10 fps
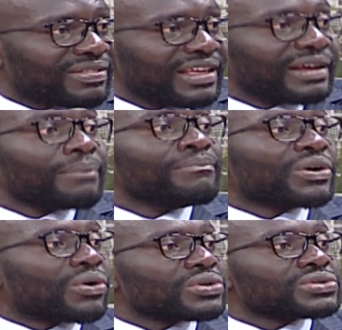thing
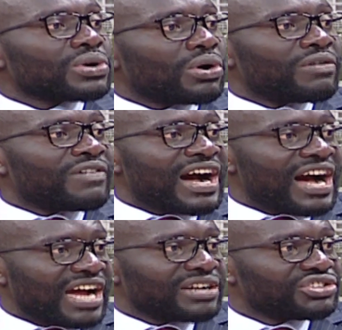because of a
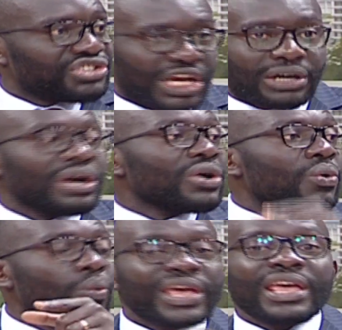handshake.
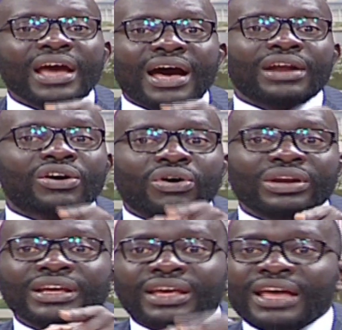Okay. We are
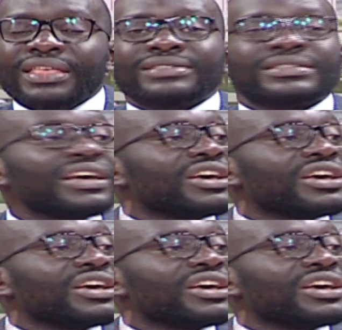calling Kenyans,